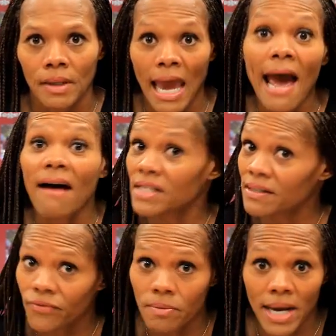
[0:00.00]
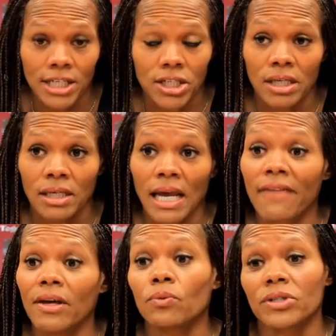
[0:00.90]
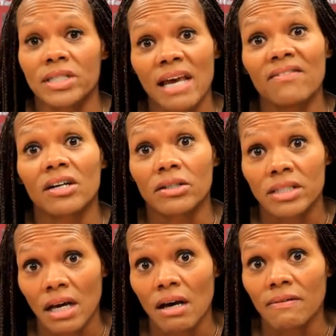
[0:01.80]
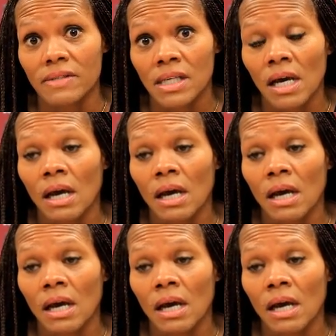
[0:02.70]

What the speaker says: have this information and then we're saving ourselves,